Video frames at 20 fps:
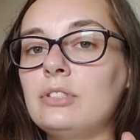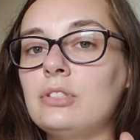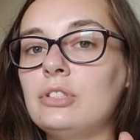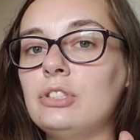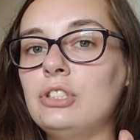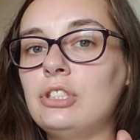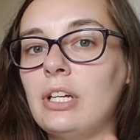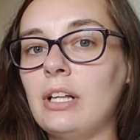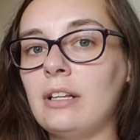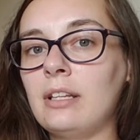
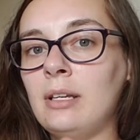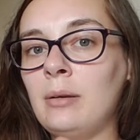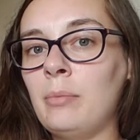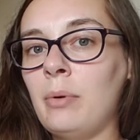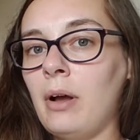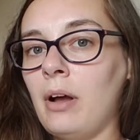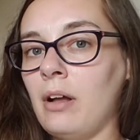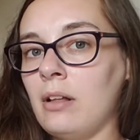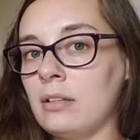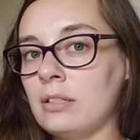jelly
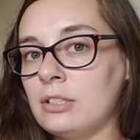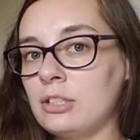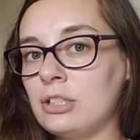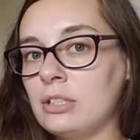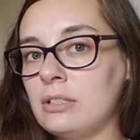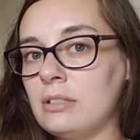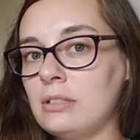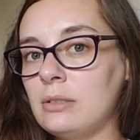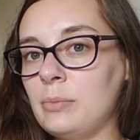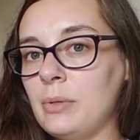
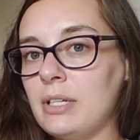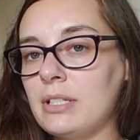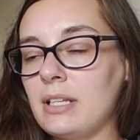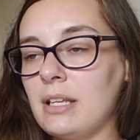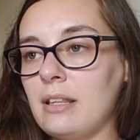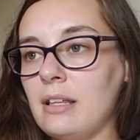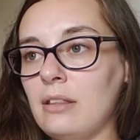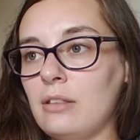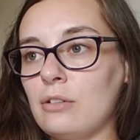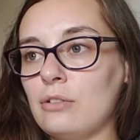polishes because I
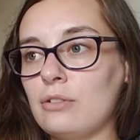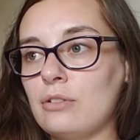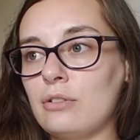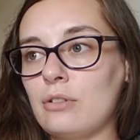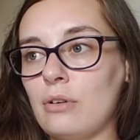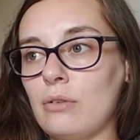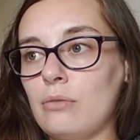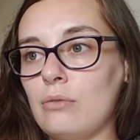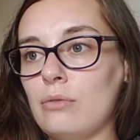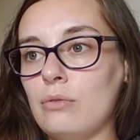think they're
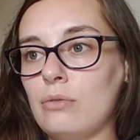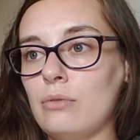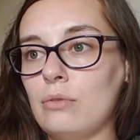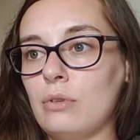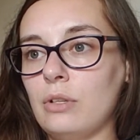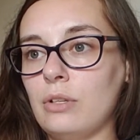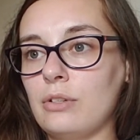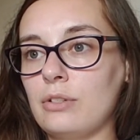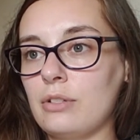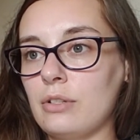so cool.
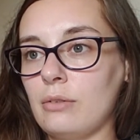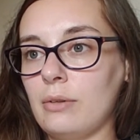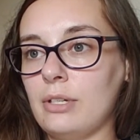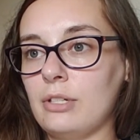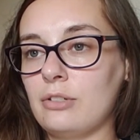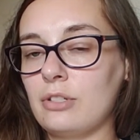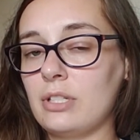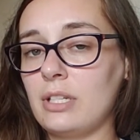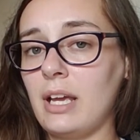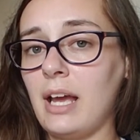They're so
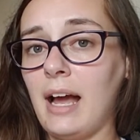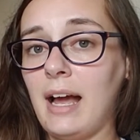interesting.